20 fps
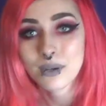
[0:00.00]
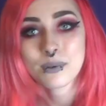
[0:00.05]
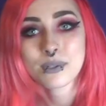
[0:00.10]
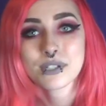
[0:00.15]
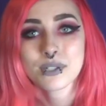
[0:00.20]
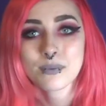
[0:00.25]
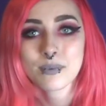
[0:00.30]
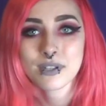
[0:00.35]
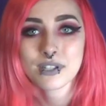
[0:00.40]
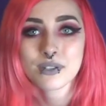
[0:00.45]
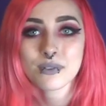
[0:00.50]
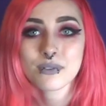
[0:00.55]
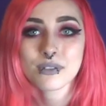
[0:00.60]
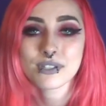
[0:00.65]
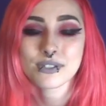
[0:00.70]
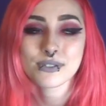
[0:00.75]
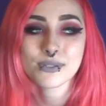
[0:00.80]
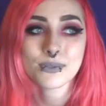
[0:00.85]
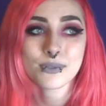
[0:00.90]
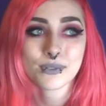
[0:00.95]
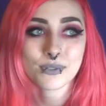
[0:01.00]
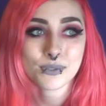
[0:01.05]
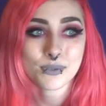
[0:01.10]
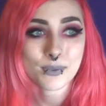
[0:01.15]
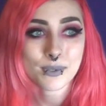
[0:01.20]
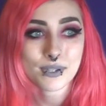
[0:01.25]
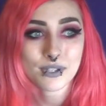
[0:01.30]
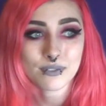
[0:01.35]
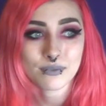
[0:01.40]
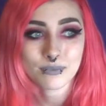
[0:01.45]
I wish that we had known this sooner so
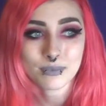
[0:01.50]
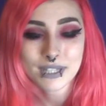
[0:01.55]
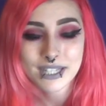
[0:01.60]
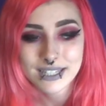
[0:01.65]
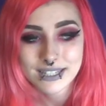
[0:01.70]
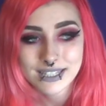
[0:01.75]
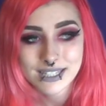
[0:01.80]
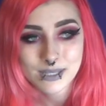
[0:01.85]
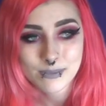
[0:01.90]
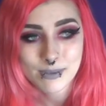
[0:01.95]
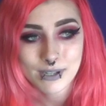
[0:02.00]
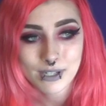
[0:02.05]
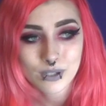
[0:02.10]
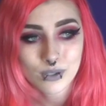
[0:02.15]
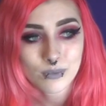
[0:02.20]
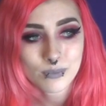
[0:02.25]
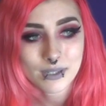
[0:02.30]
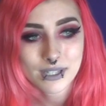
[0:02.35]
we could have planned this better,